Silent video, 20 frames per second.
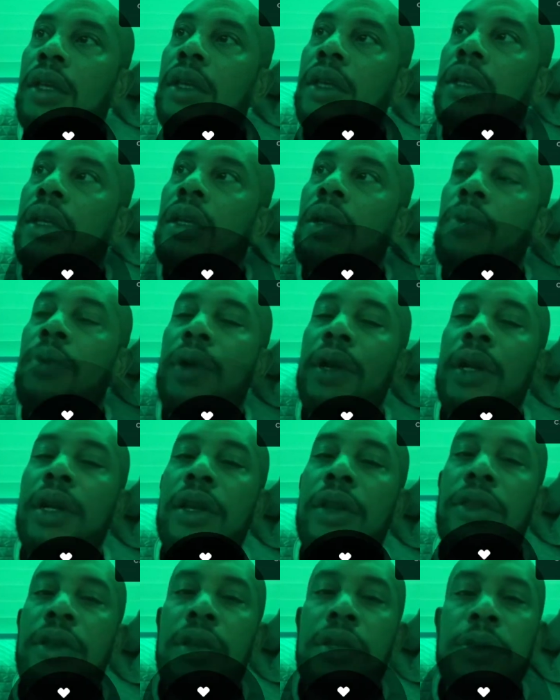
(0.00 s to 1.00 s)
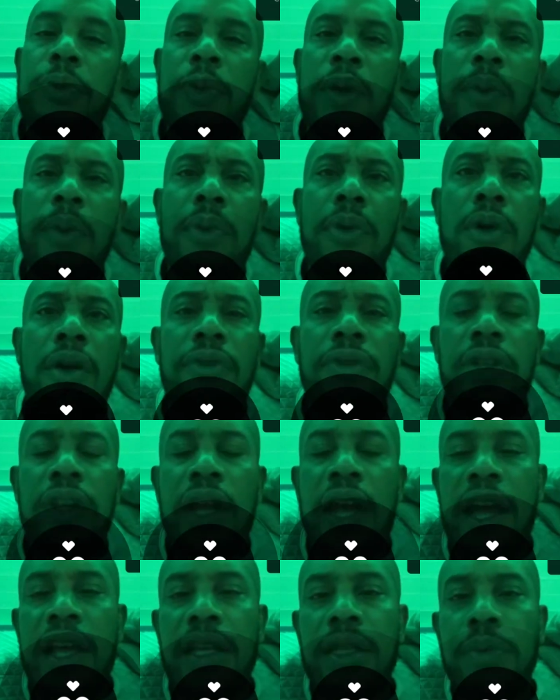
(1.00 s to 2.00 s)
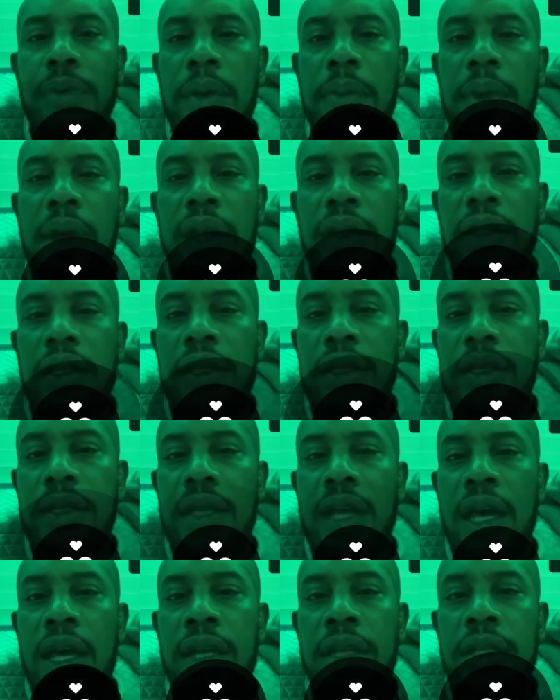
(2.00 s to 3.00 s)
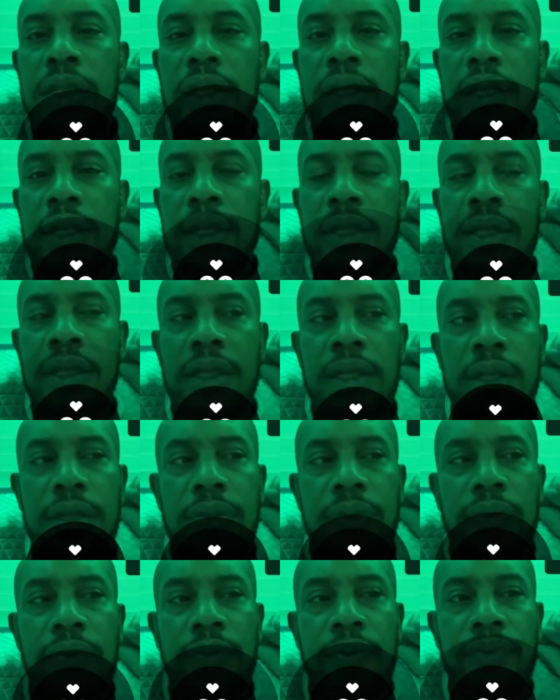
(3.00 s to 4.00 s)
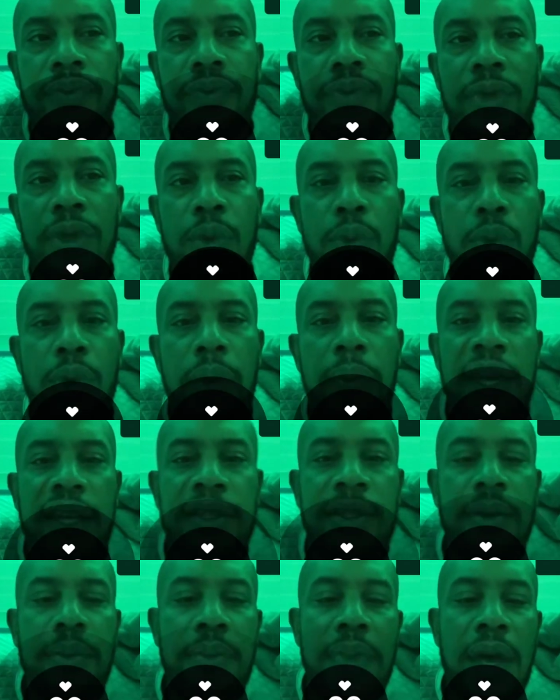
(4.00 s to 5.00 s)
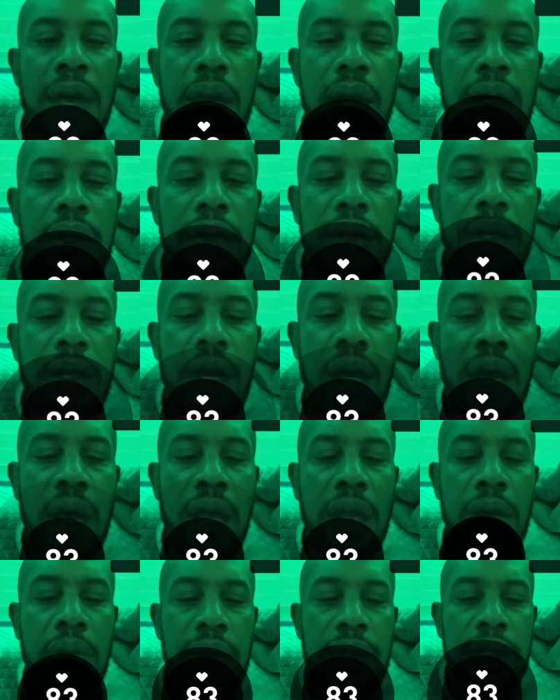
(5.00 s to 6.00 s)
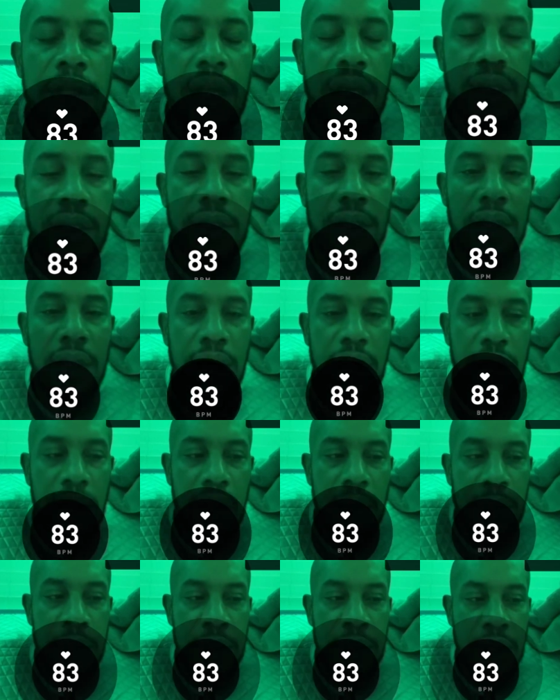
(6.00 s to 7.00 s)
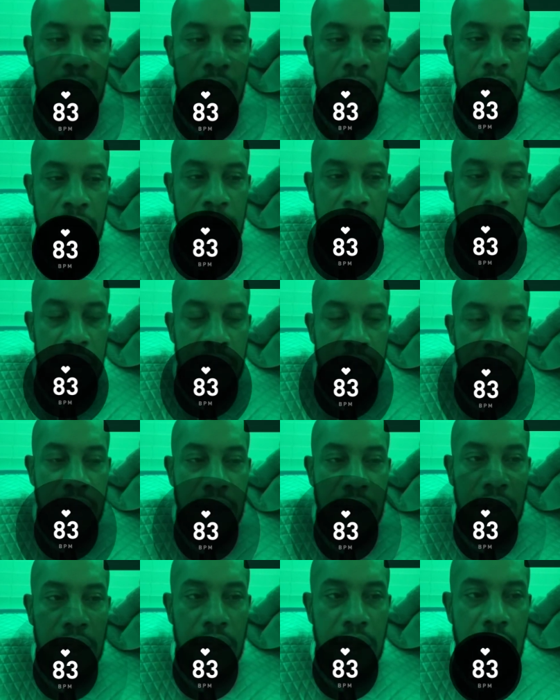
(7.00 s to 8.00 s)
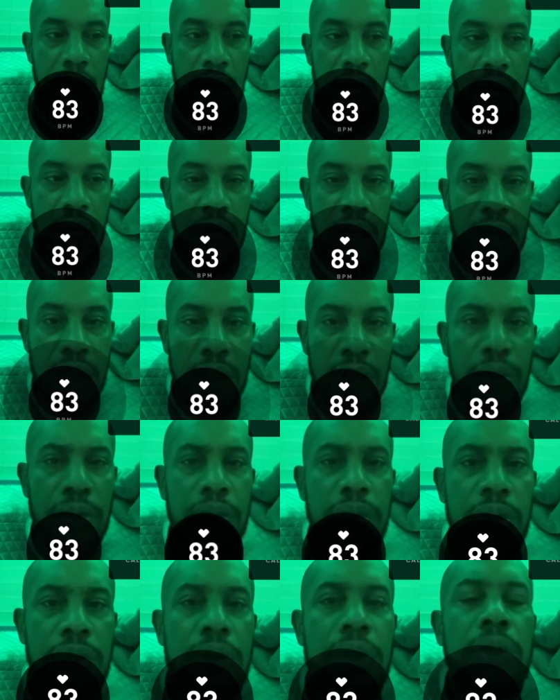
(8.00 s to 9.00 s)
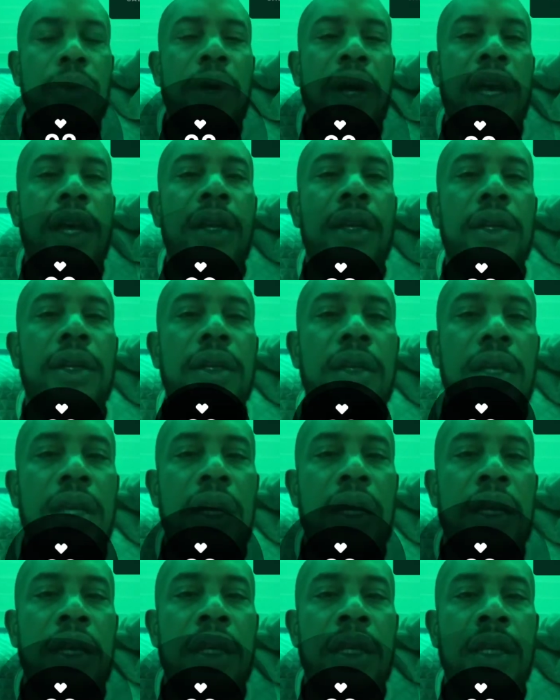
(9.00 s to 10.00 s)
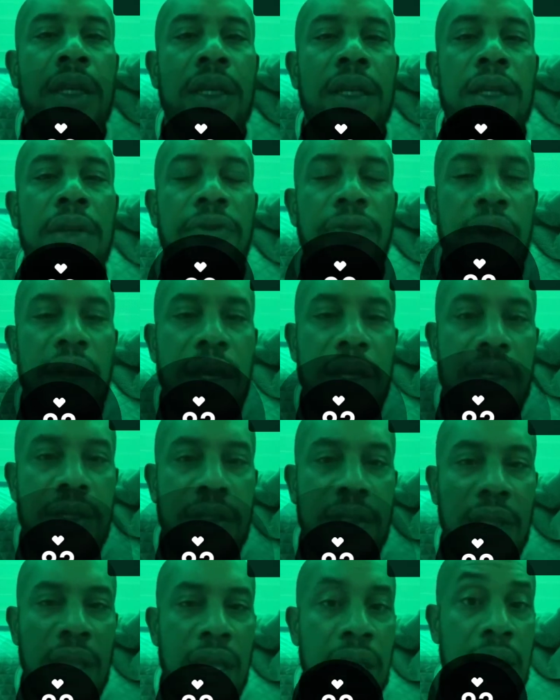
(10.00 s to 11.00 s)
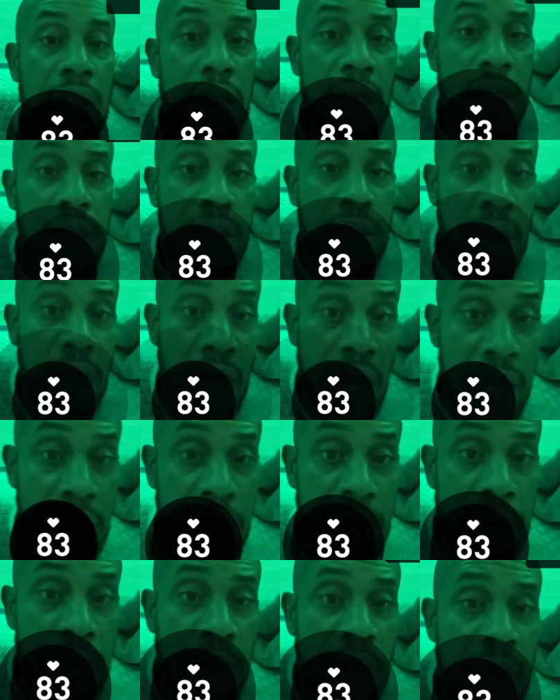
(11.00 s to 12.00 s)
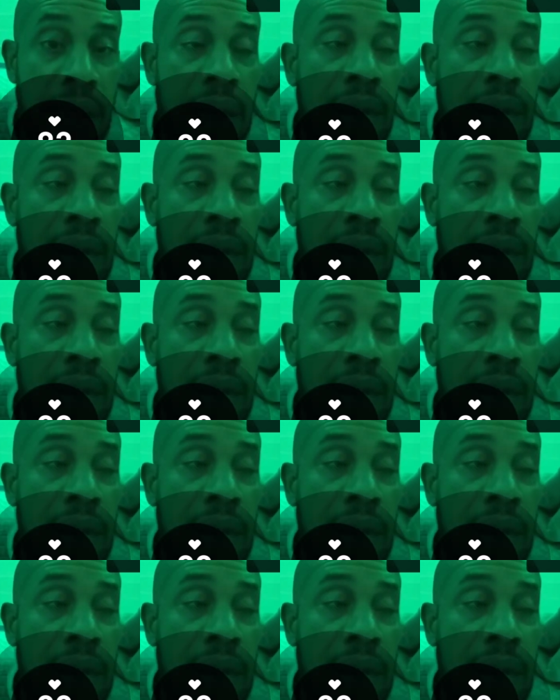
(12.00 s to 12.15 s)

One of the things people often ask me about these saunas is what makes it better than the other ones they see on Amazon? And do you sweat in the face? Like, does your head sweat?